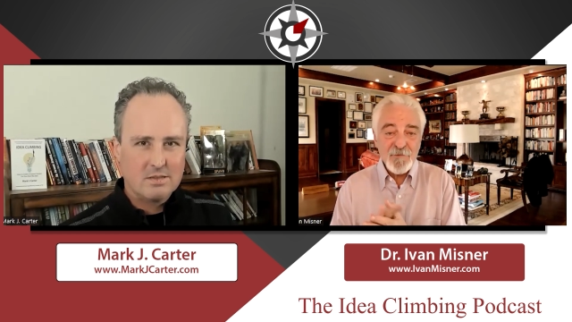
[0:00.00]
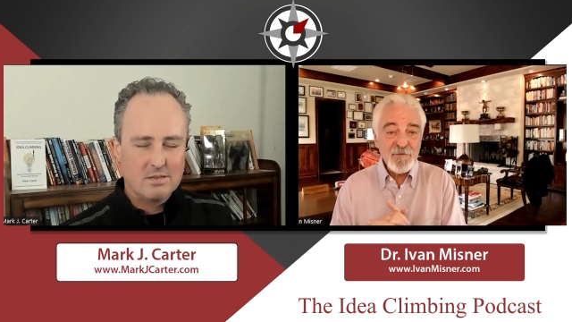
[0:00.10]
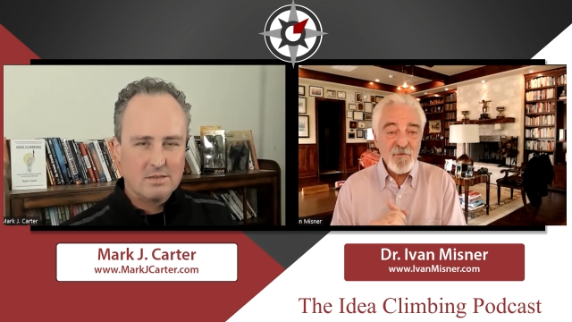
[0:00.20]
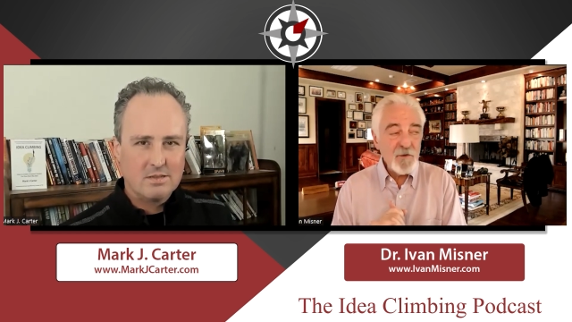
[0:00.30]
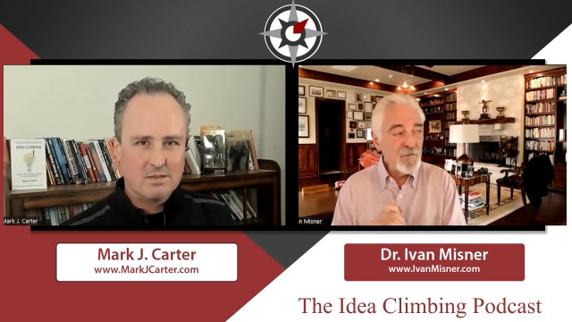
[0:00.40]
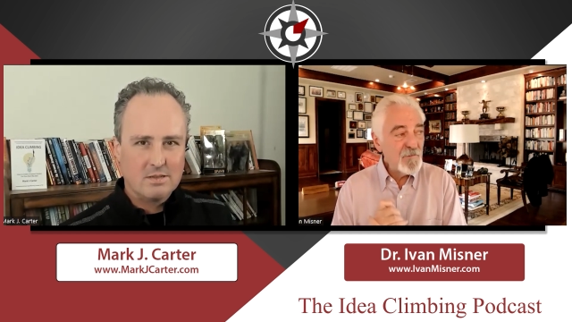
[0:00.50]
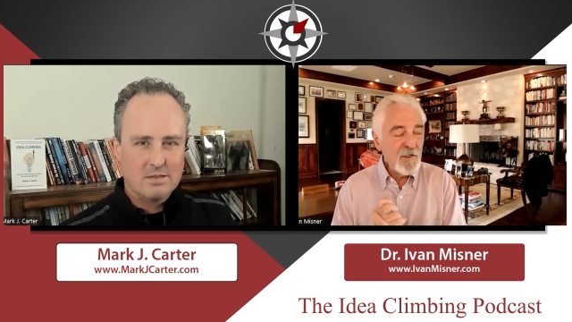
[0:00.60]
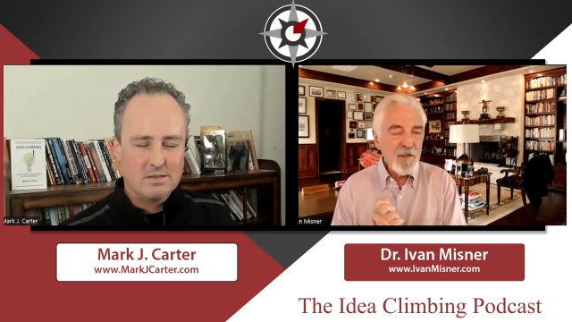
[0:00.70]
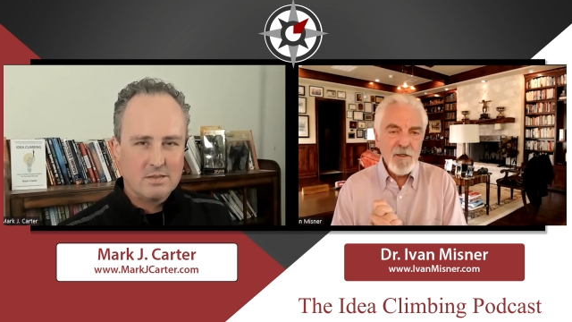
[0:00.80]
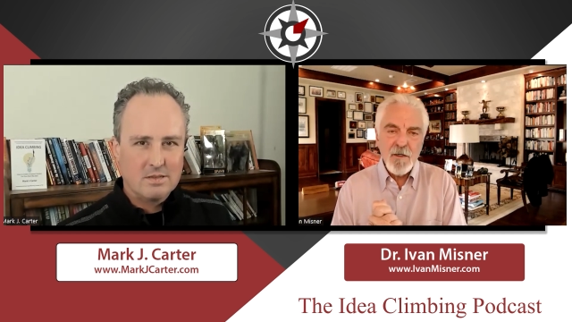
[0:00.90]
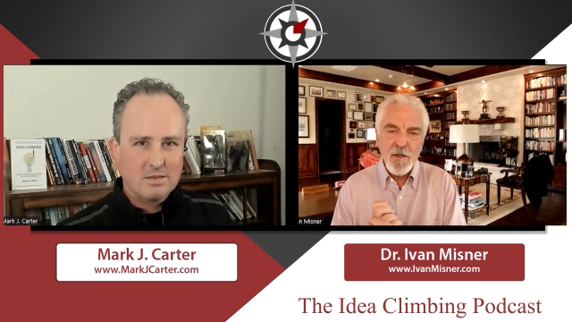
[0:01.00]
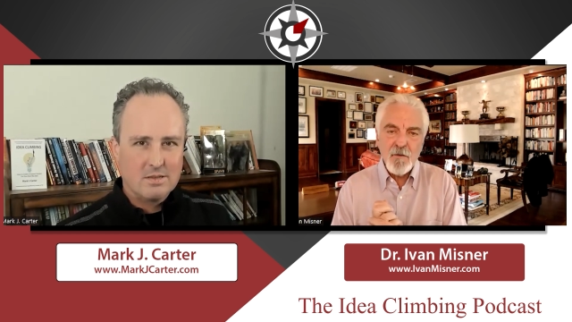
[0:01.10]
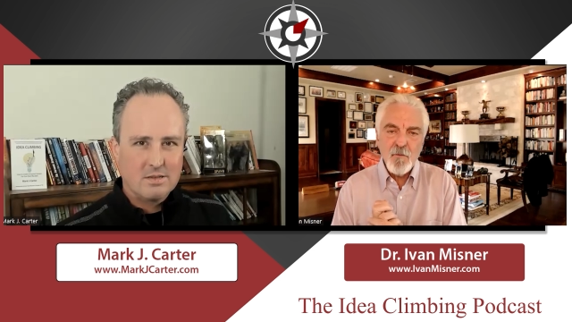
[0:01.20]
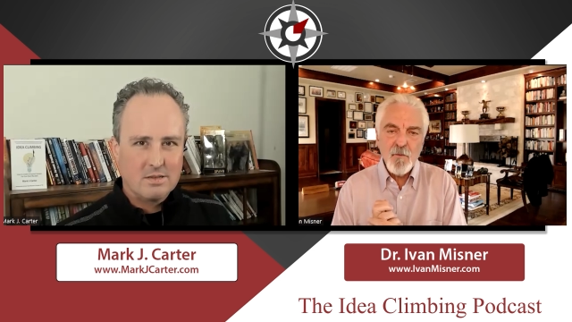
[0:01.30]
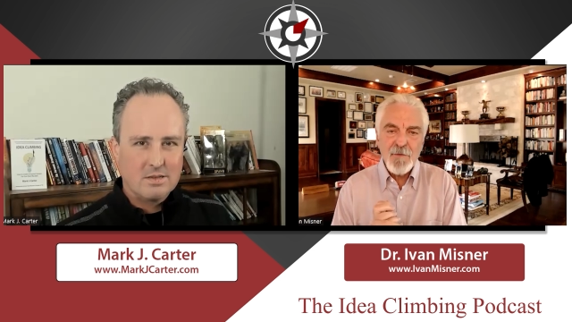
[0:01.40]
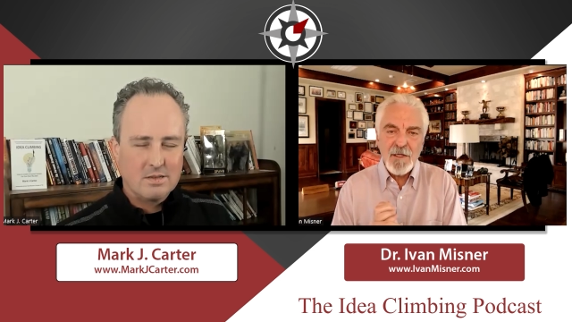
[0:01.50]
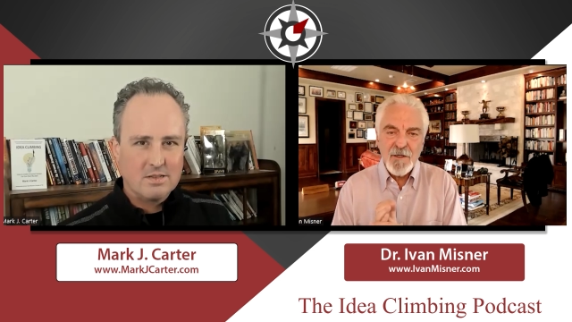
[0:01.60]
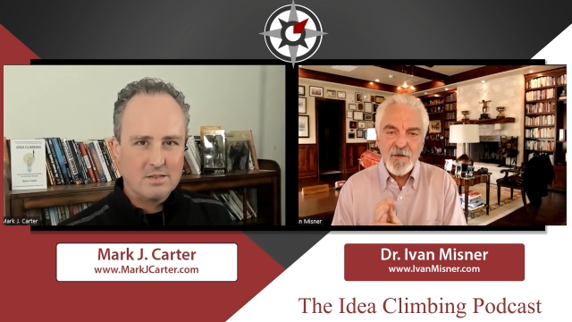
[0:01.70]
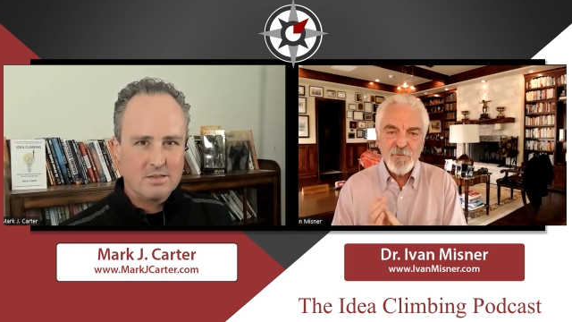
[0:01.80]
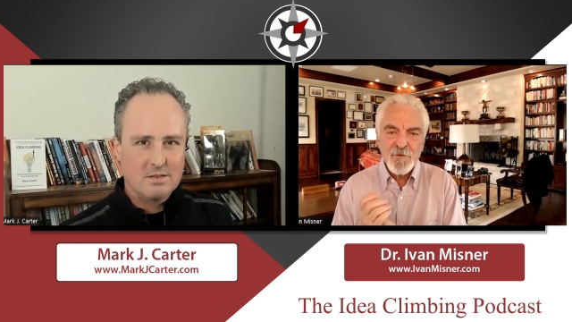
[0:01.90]
Speaker 1: It's it's in uh, one of my
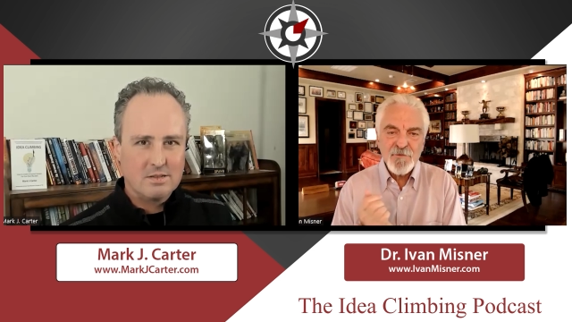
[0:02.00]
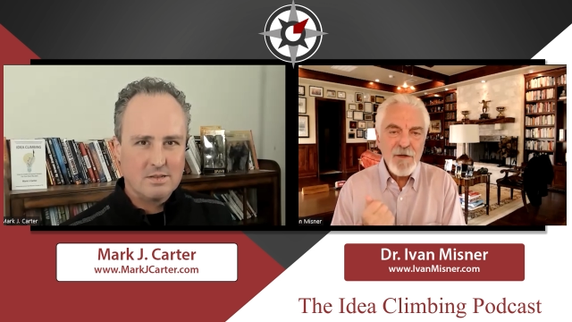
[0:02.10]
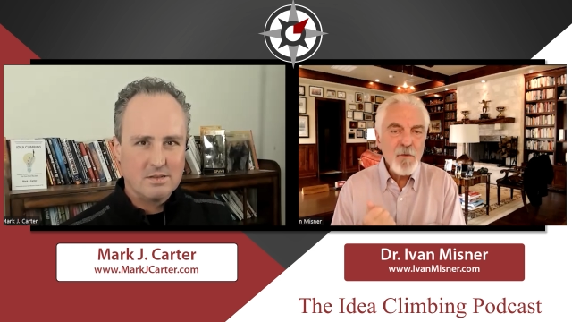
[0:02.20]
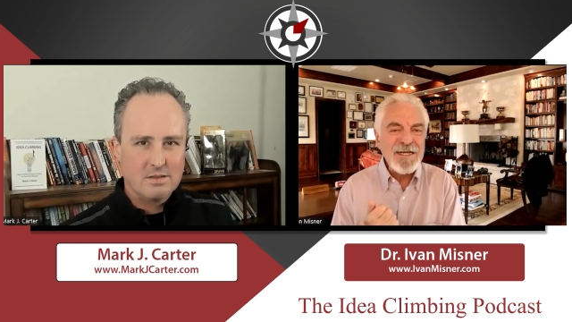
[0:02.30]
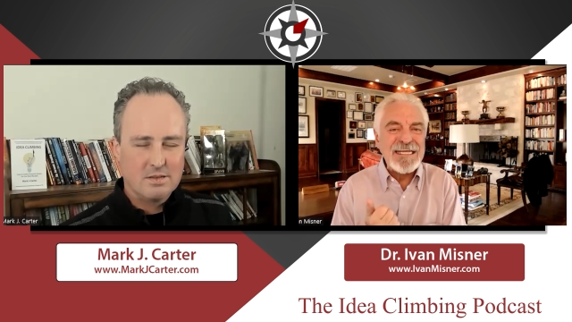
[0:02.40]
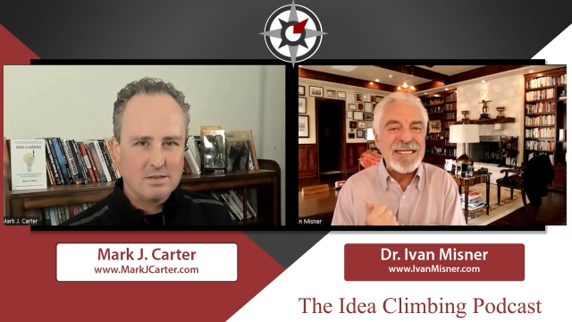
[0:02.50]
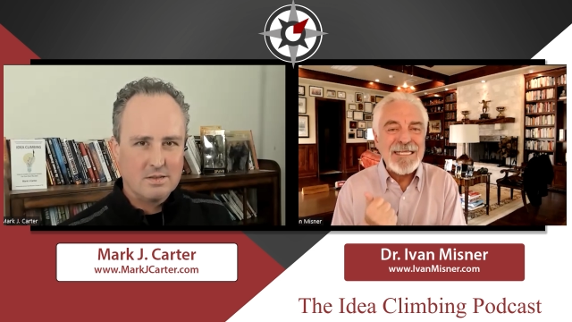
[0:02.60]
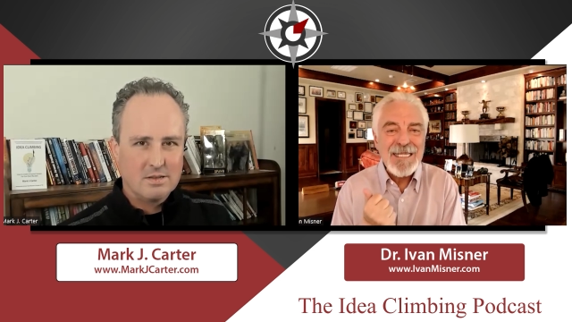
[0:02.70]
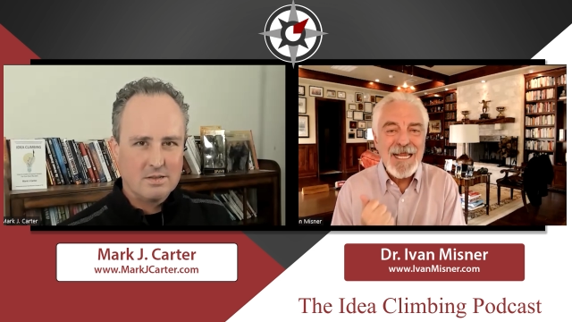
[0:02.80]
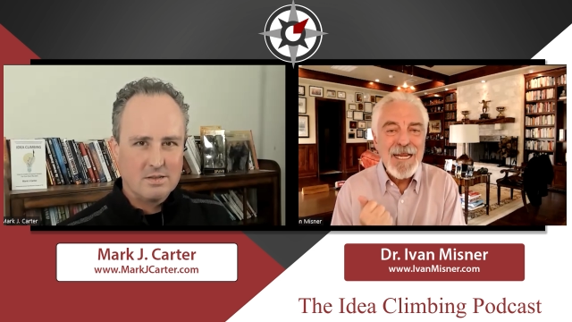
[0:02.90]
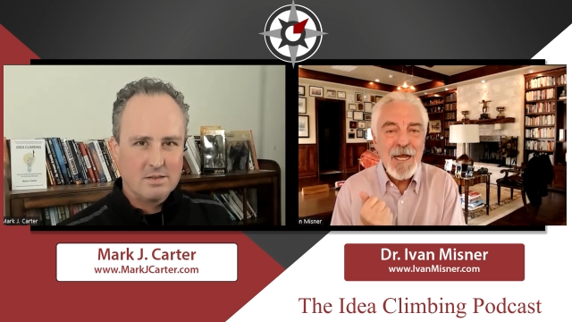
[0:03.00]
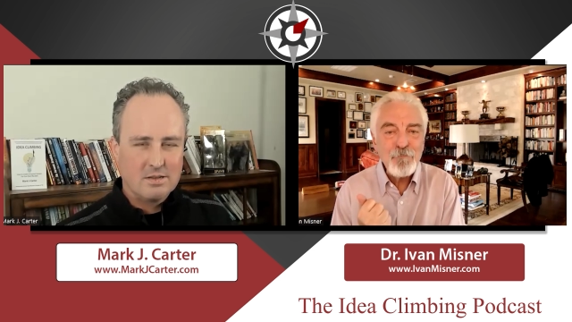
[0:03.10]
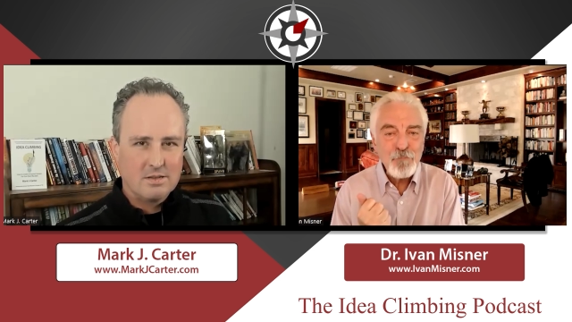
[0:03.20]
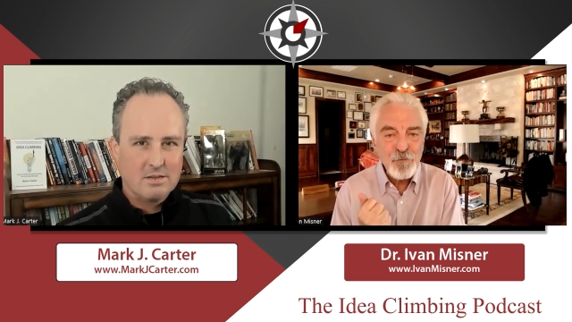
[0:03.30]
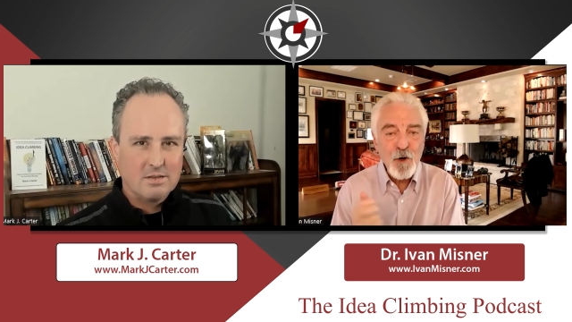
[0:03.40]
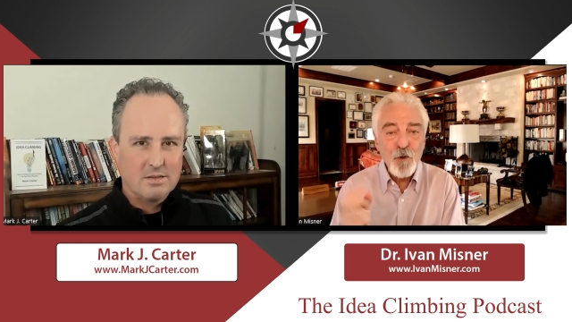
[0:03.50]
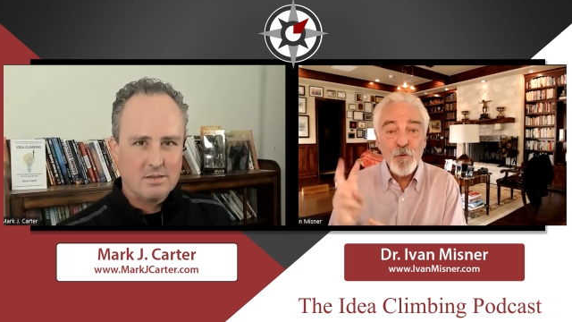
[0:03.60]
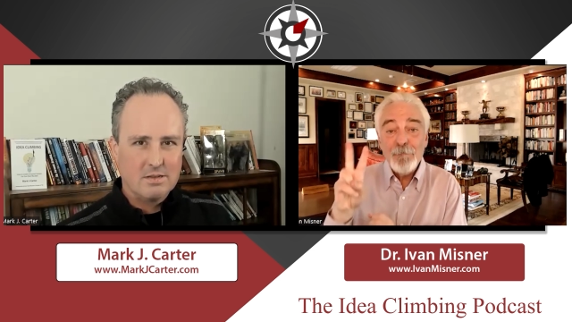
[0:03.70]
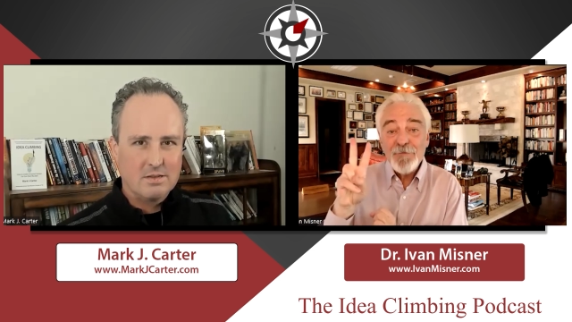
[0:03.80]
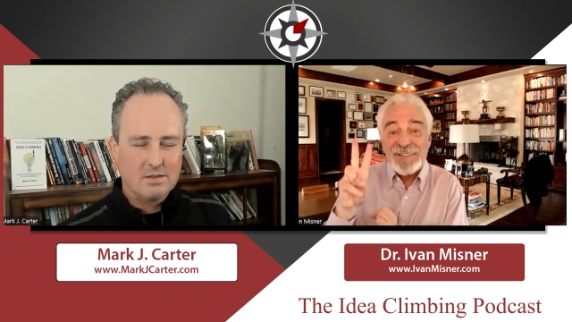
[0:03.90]
latest books, Networking Like a Pro,